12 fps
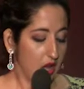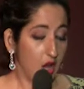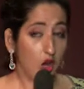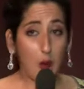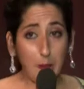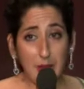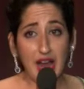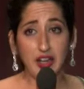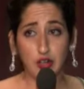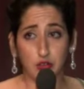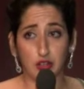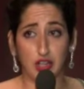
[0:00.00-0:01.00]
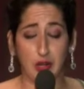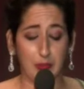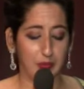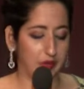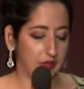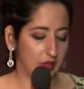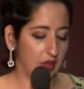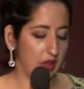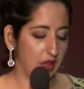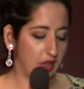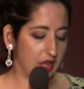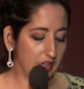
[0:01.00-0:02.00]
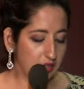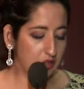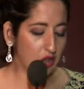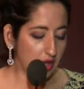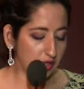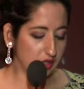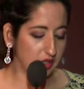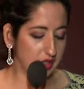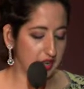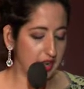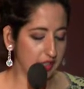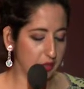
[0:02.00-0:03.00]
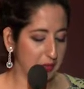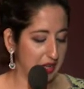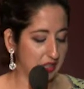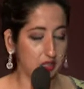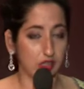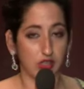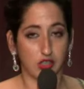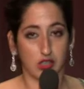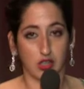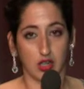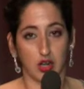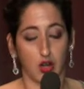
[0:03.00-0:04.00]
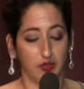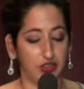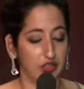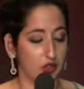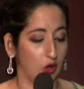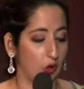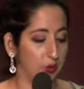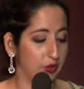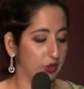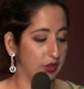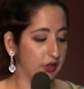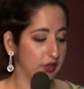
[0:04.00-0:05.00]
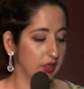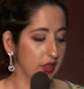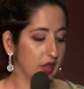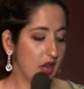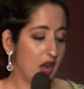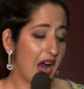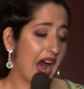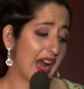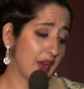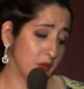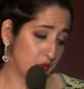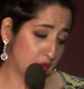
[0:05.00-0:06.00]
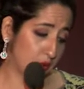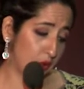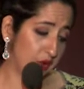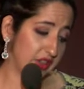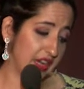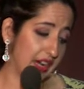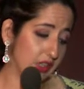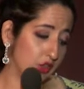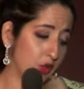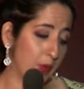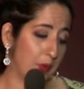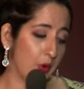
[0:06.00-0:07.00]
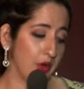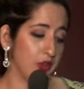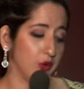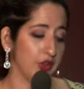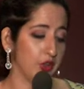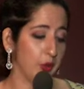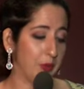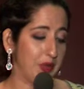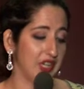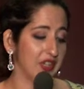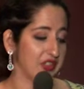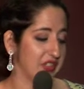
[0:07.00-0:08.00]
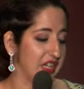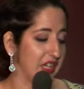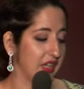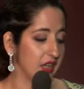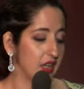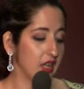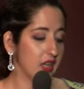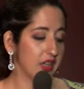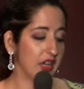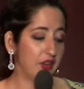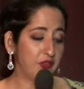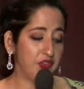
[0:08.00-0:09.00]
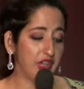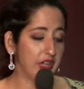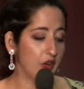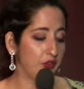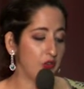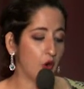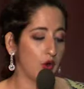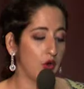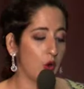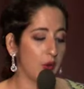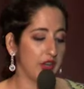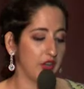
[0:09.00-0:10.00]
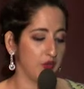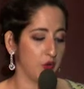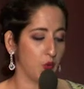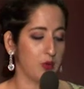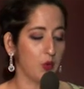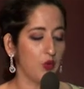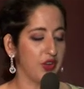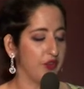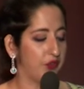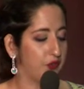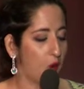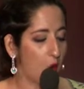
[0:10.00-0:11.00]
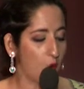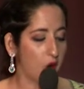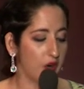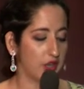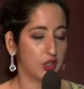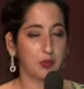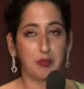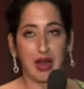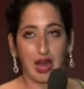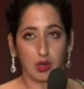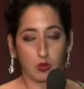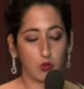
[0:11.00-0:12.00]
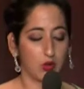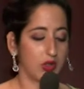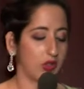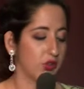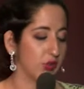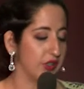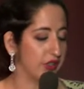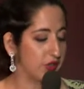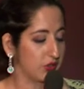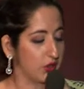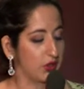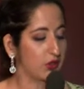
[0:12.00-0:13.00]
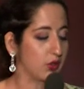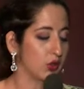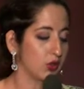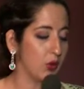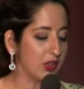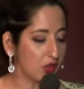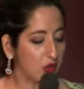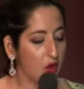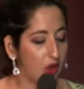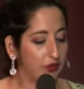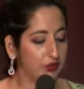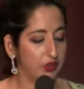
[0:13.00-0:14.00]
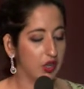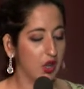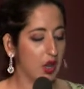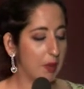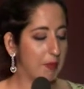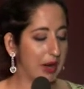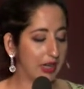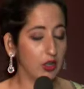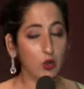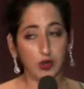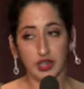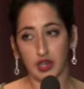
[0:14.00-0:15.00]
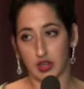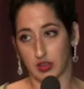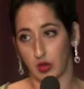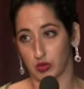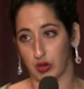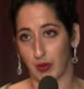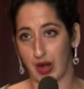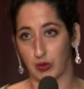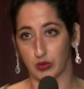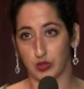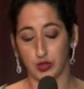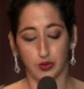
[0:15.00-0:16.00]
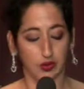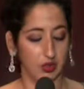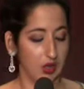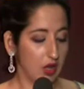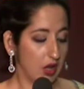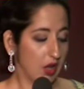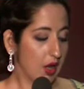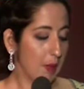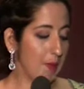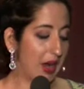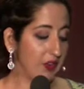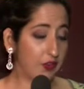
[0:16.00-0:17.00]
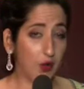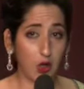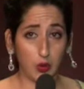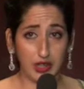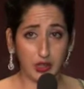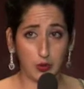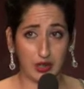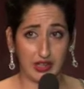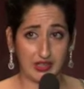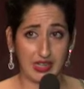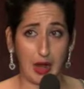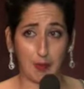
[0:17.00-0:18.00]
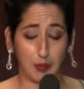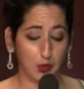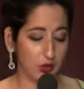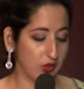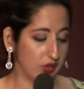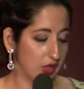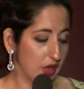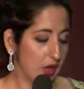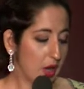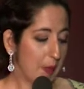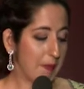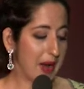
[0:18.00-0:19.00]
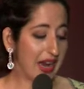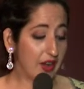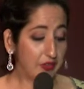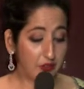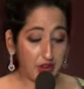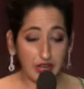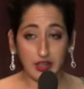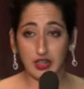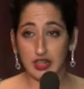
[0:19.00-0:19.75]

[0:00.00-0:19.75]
Companionship is thus the next message of this sculpture. I am sure that at some point during your PhD, that feeling of not knowing if you were moving forwards, backwards, or in circles was solved by looking at those around you, by following good examples, by a friend